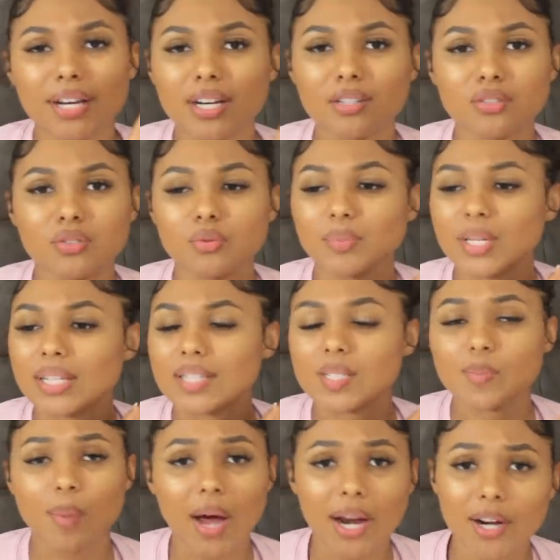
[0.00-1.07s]
here to be
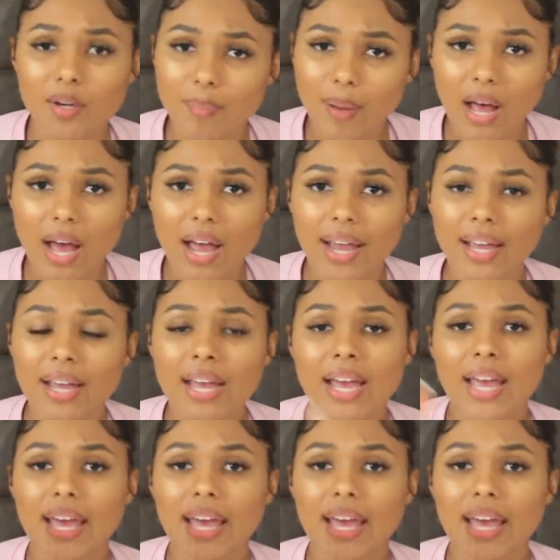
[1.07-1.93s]
inspired by